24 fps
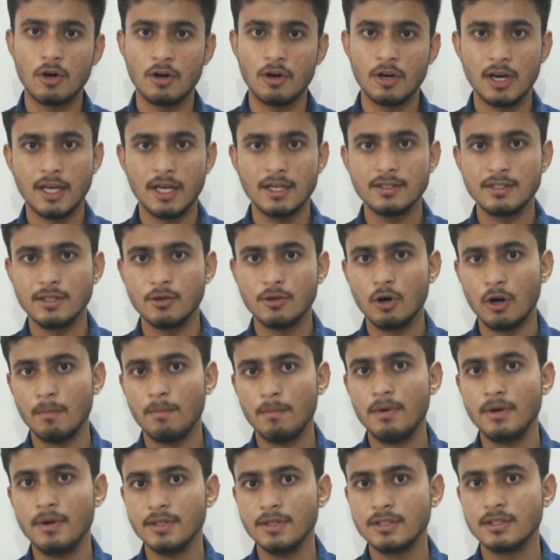organize the
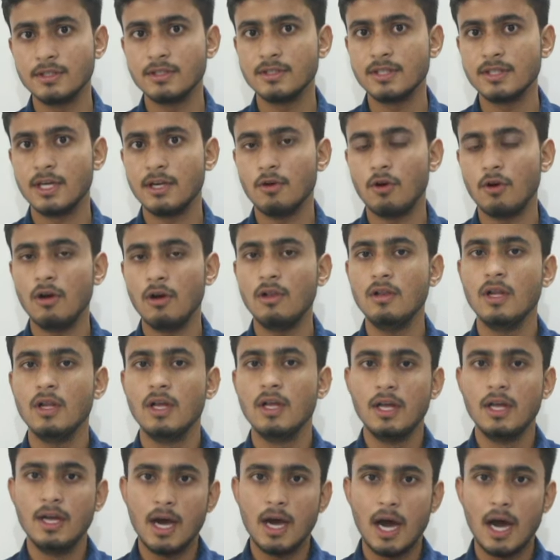competitions and all
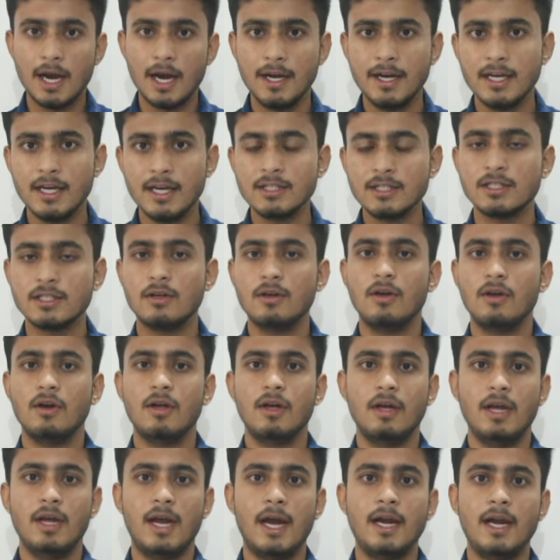ideas
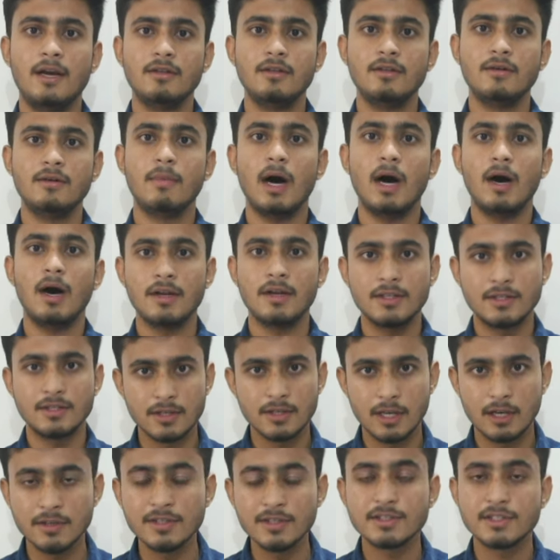at the
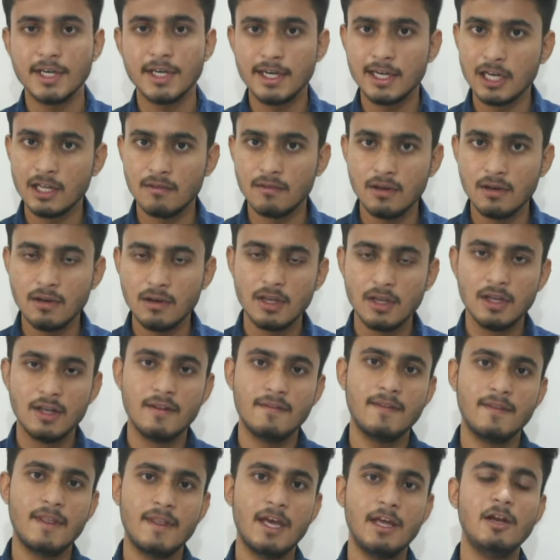Maharashtra state level.
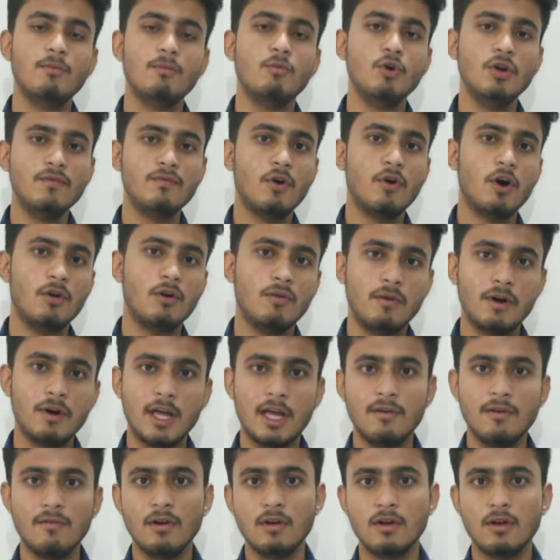Then moving forward,
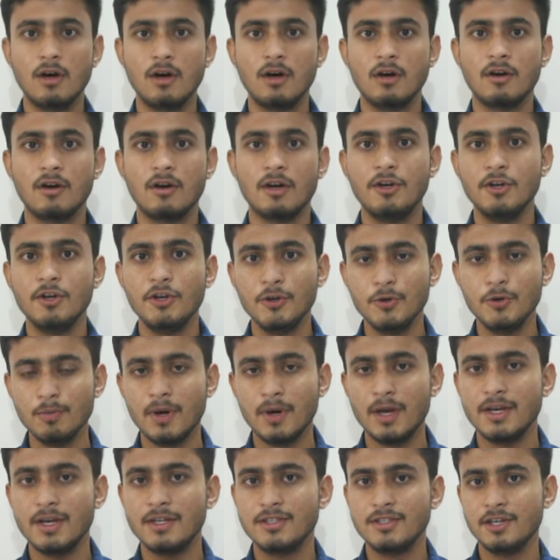I will continue
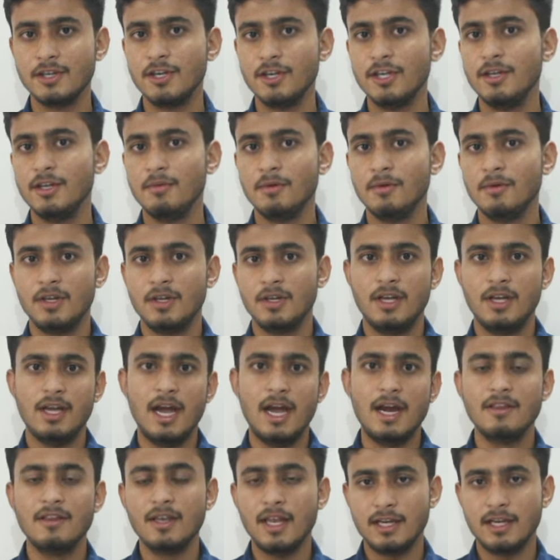my journey
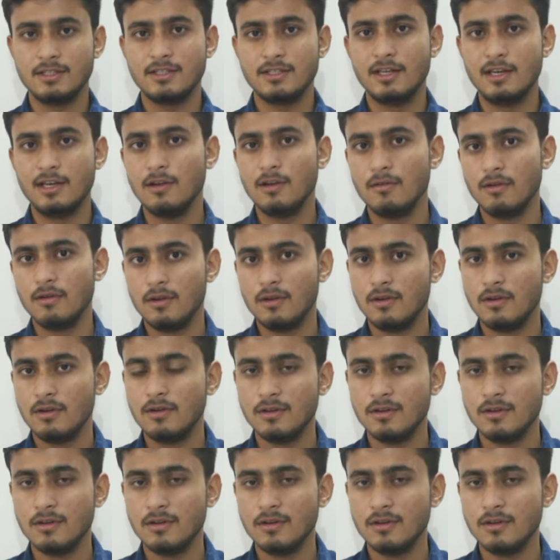at the national level.